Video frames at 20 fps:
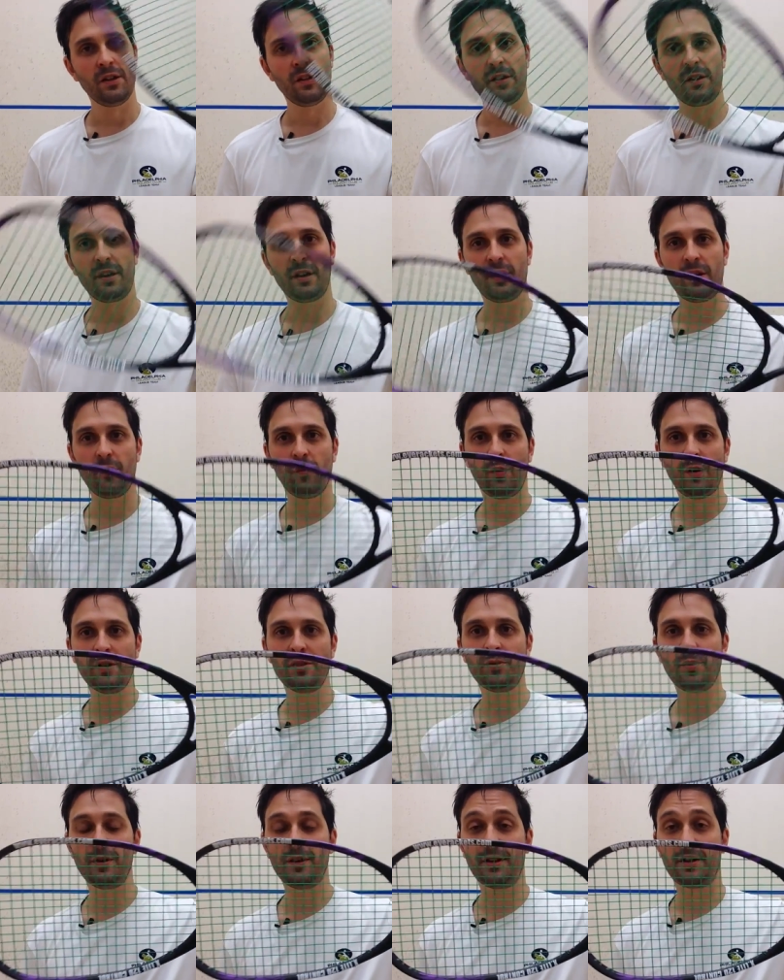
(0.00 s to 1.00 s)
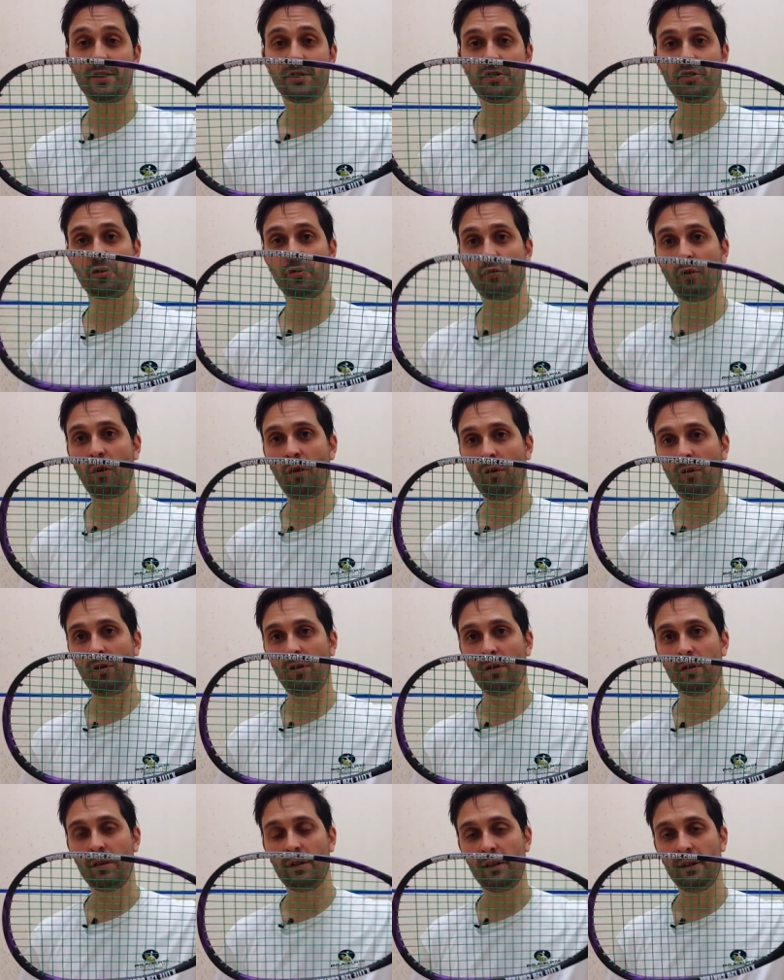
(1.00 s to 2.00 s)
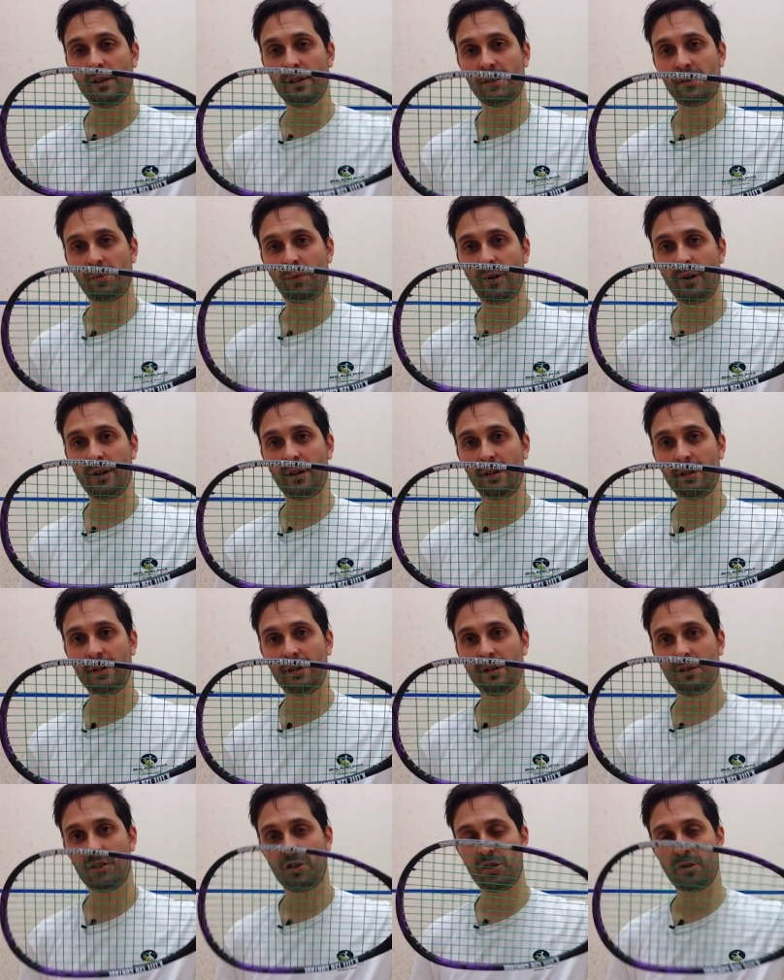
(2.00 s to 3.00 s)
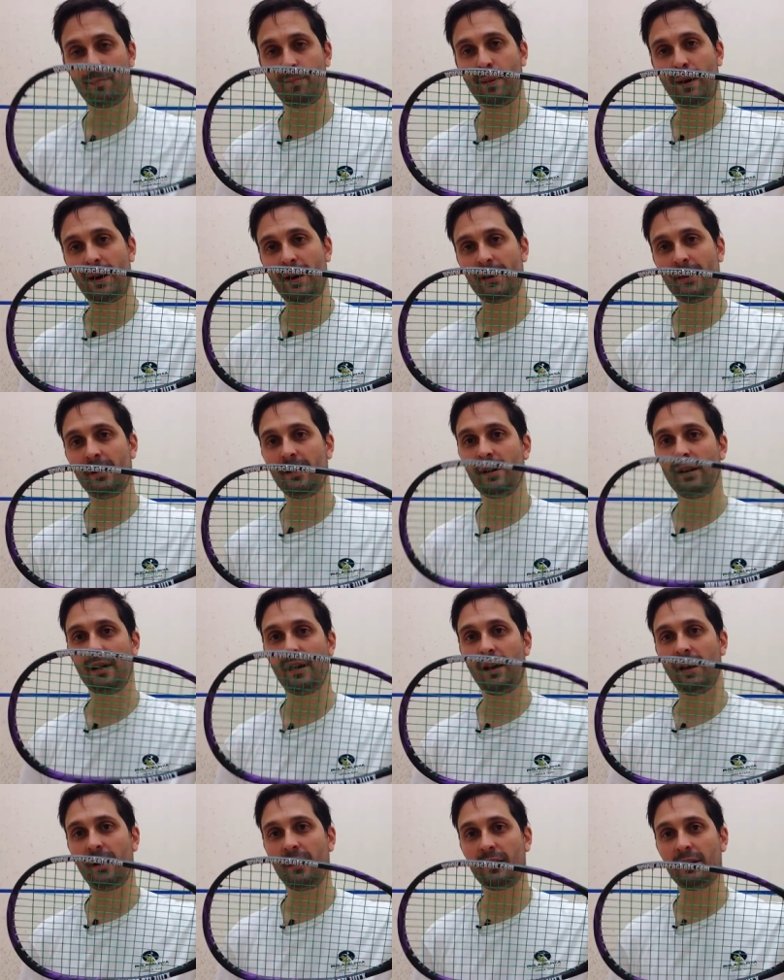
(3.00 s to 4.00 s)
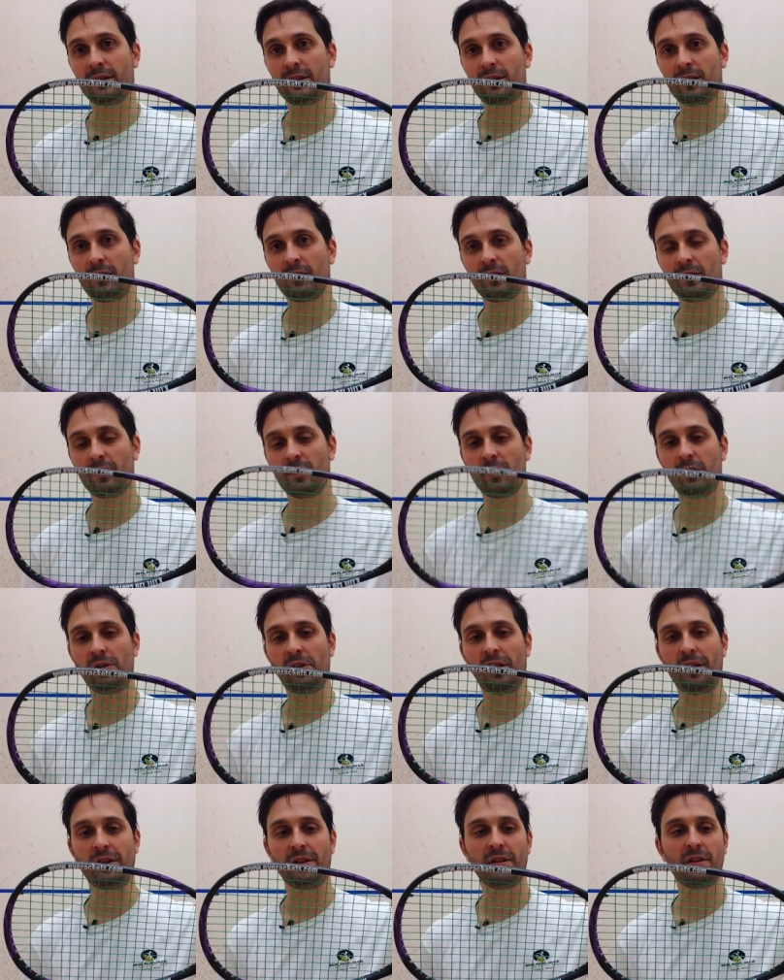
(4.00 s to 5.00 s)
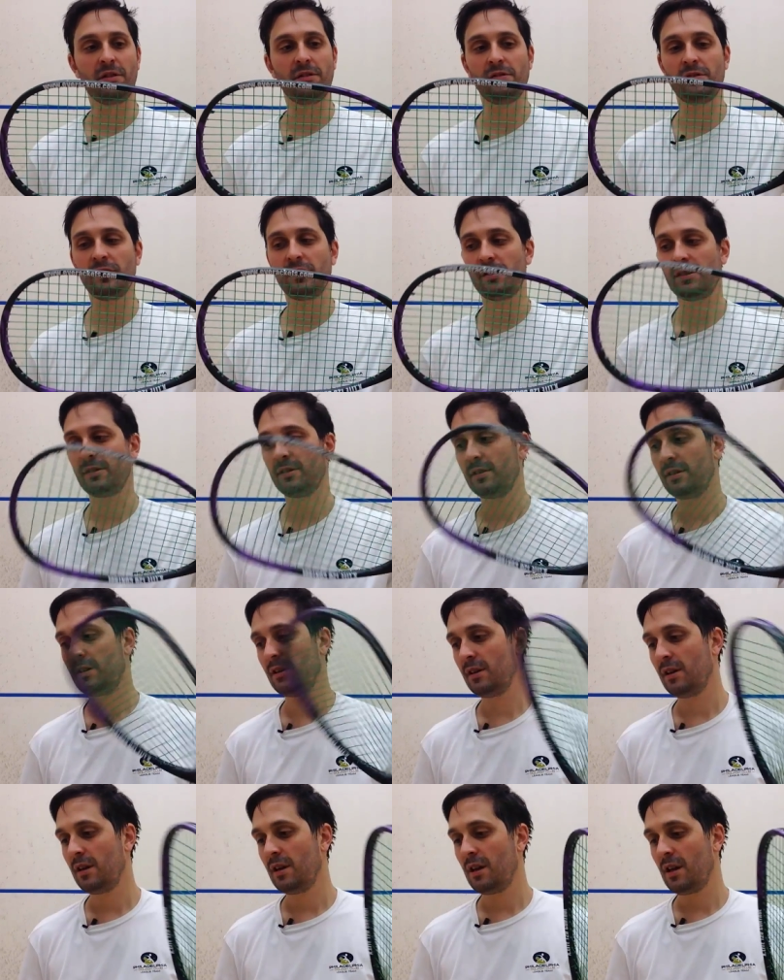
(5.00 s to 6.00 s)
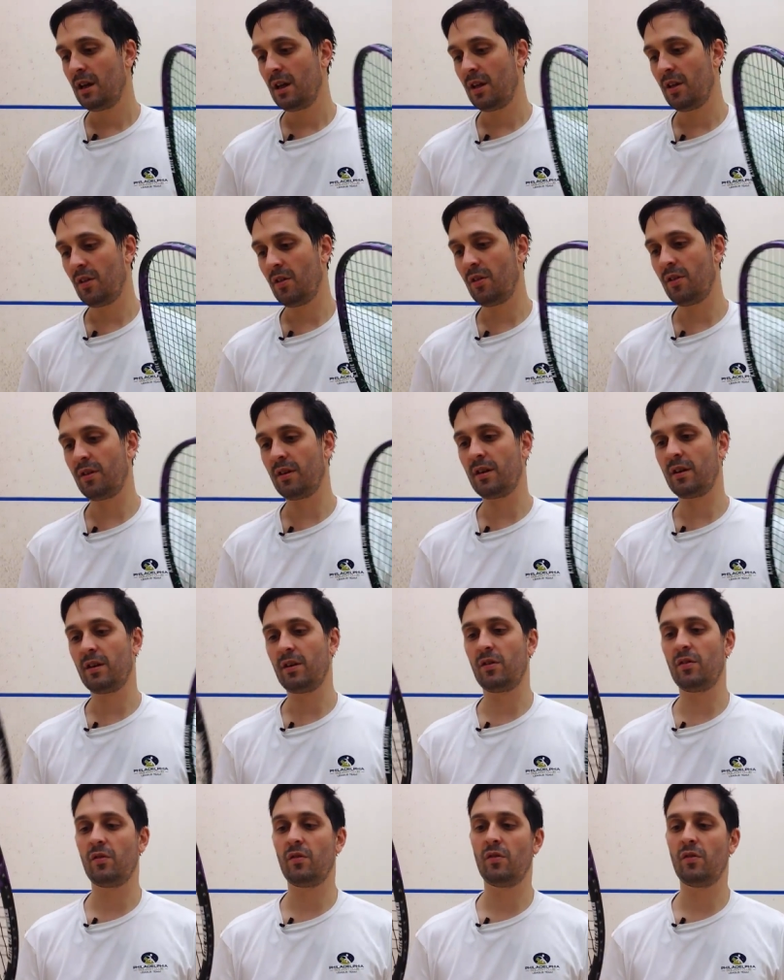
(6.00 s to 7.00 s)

the 120 control is what Shabana and Golan use. The